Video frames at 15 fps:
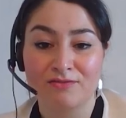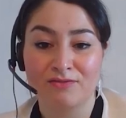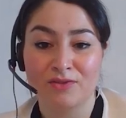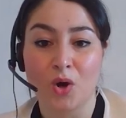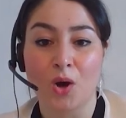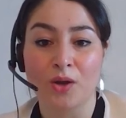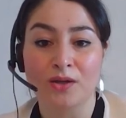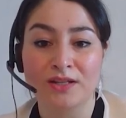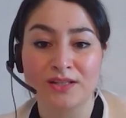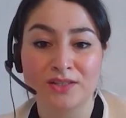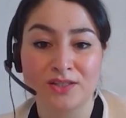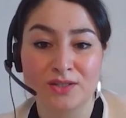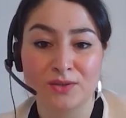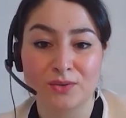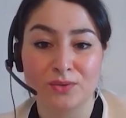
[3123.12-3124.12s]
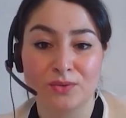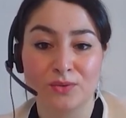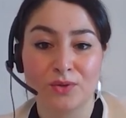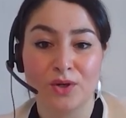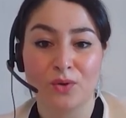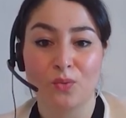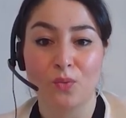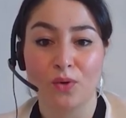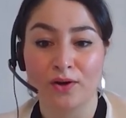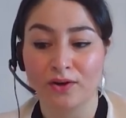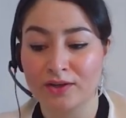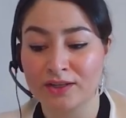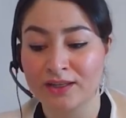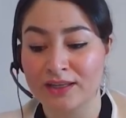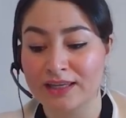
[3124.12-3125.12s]
gone into work
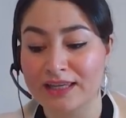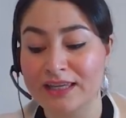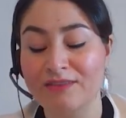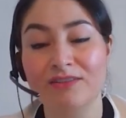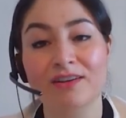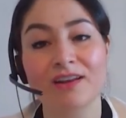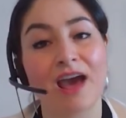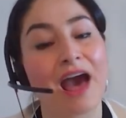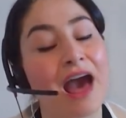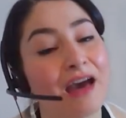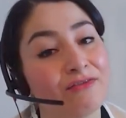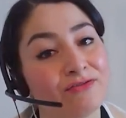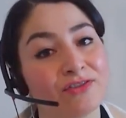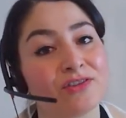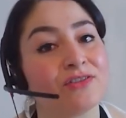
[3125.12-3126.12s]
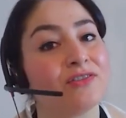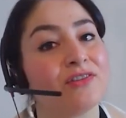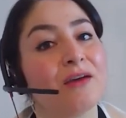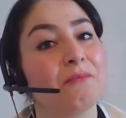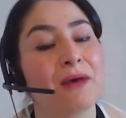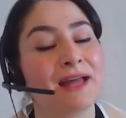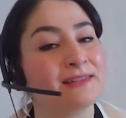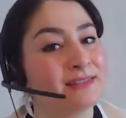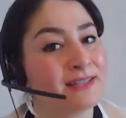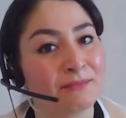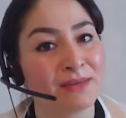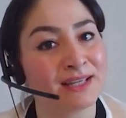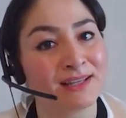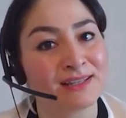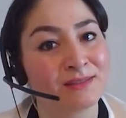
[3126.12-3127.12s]
even after a
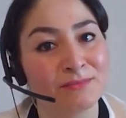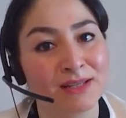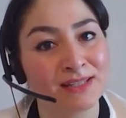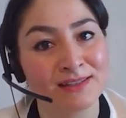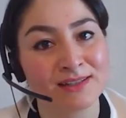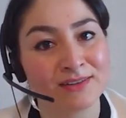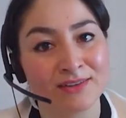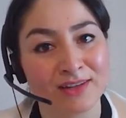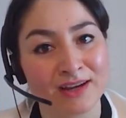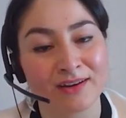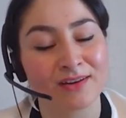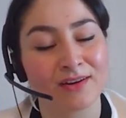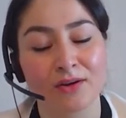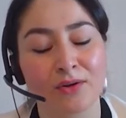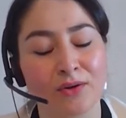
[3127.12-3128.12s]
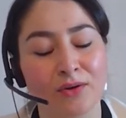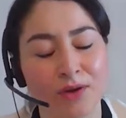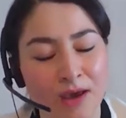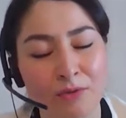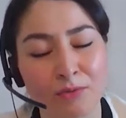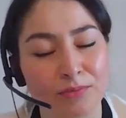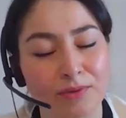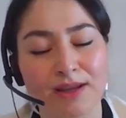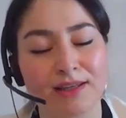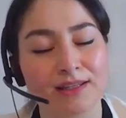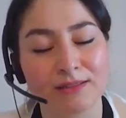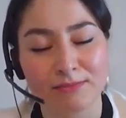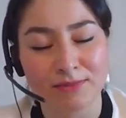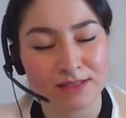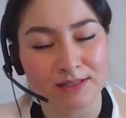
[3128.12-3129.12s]
pandemic has been declared uh, or an outbreak has
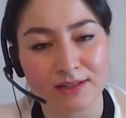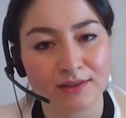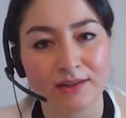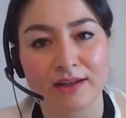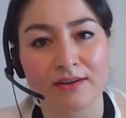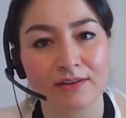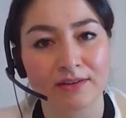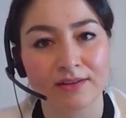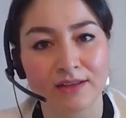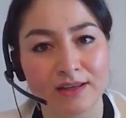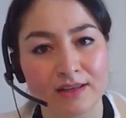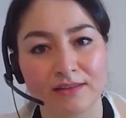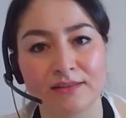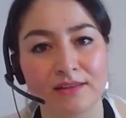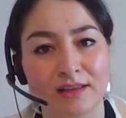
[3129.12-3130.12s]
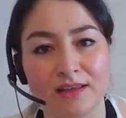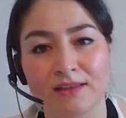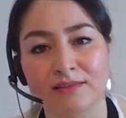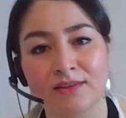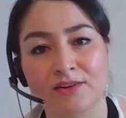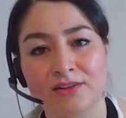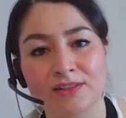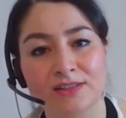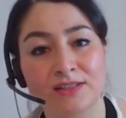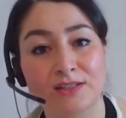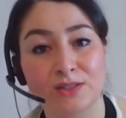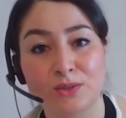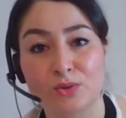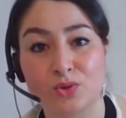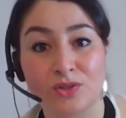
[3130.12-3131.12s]
been declared in in their
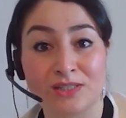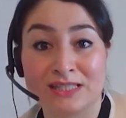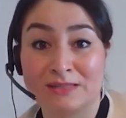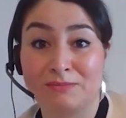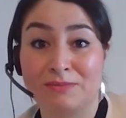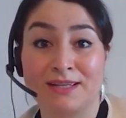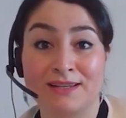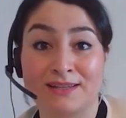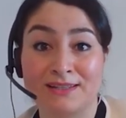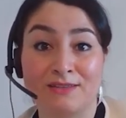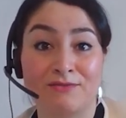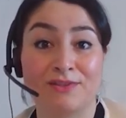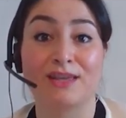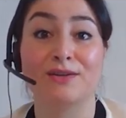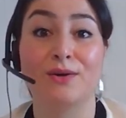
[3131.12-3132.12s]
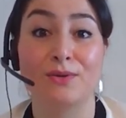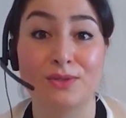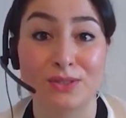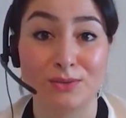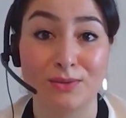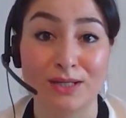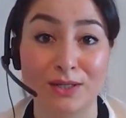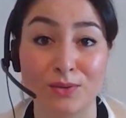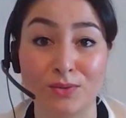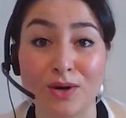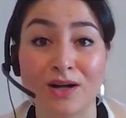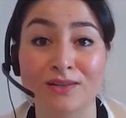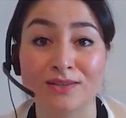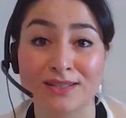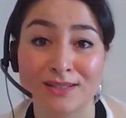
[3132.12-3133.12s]
institutions because if they don't do it who
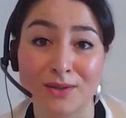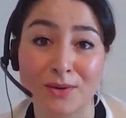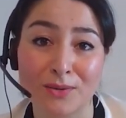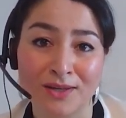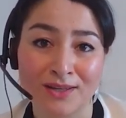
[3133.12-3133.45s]
else so